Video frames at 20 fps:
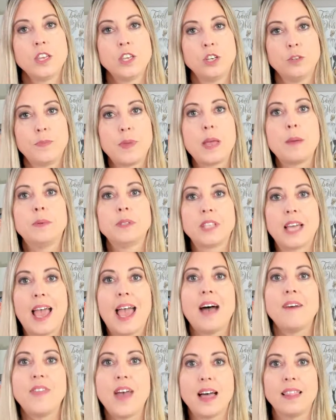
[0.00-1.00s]
you'll be able to
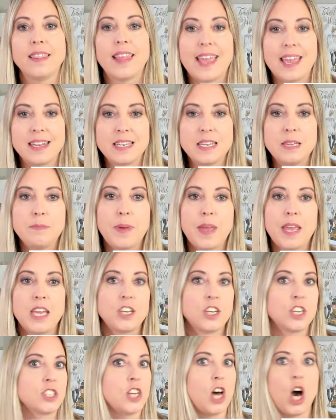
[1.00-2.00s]
have that landing
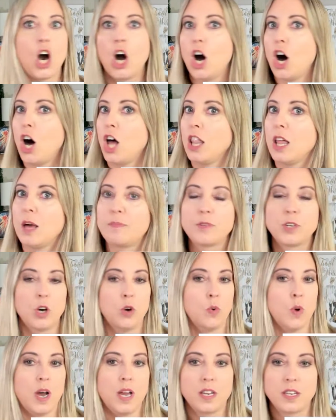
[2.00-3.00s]
page. It's all up
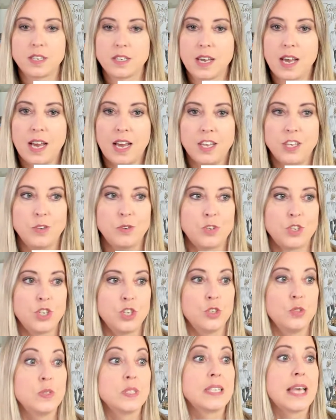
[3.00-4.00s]
to what you
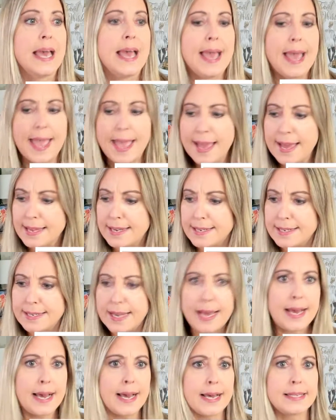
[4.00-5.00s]
choose. And
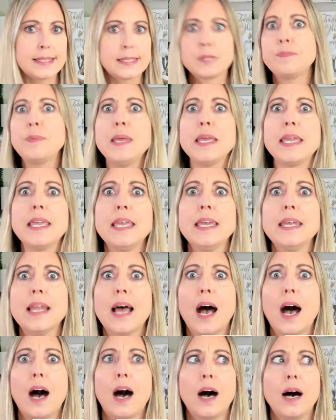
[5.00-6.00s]
speaking
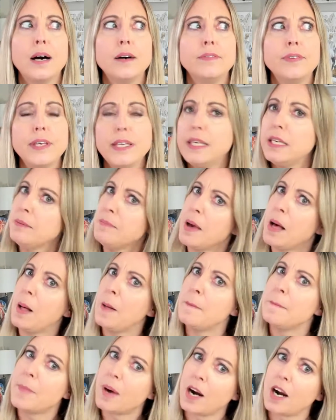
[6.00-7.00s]
of
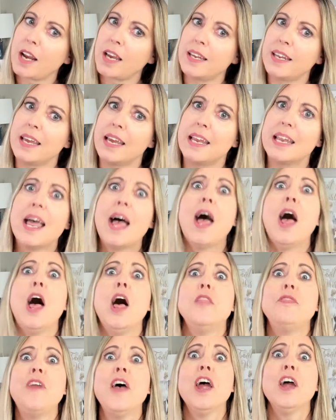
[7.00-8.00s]
email marketing,
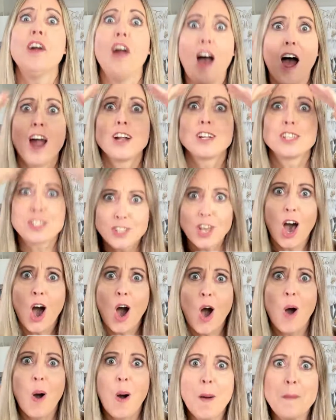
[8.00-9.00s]
there are so
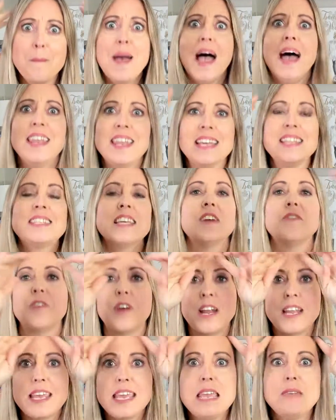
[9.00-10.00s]
many
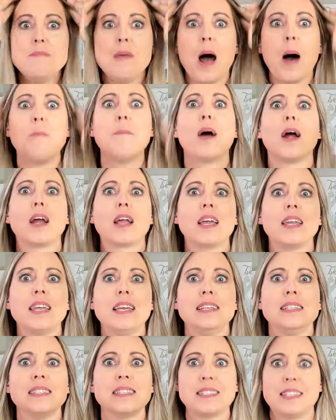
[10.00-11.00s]
different email
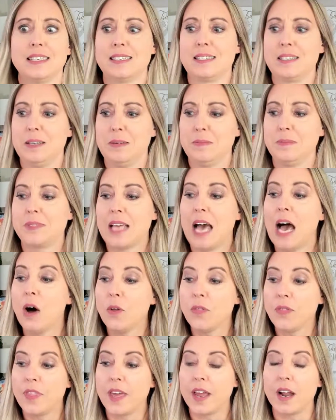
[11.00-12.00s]
marketing systems
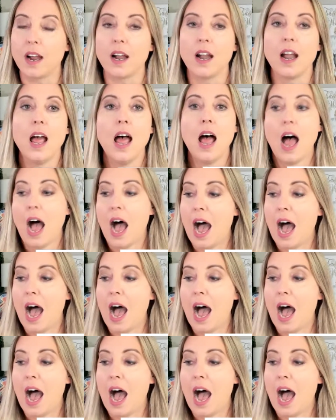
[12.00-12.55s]
out there.